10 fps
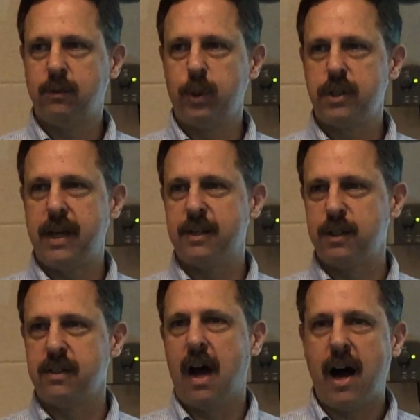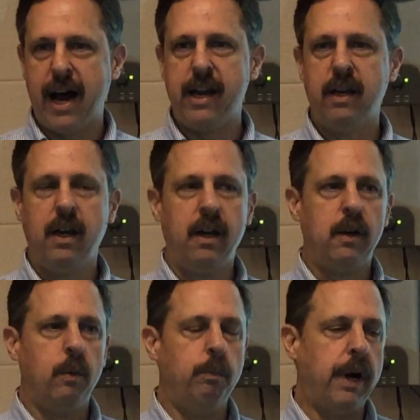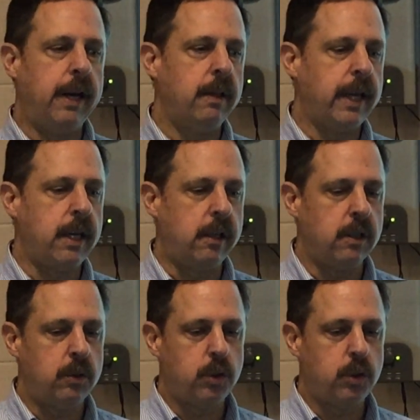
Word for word: which sounds odd, but they